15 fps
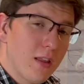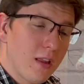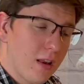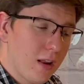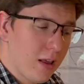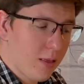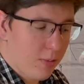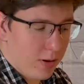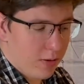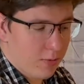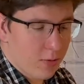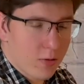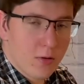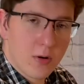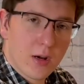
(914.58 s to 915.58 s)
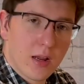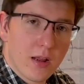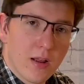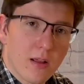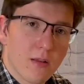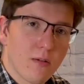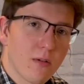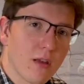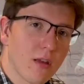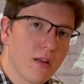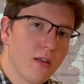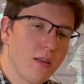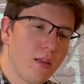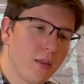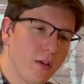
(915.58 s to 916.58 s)
a nice way of recording
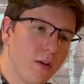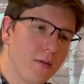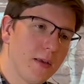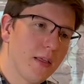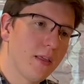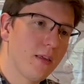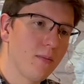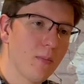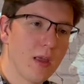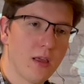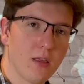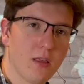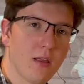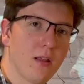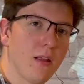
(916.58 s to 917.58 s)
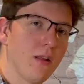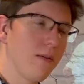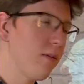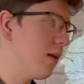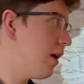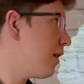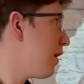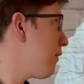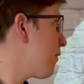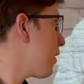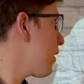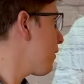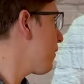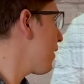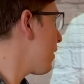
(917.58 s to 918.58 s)
the service, because it
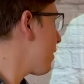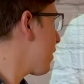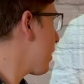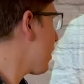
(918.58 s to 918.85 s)
definitely feels like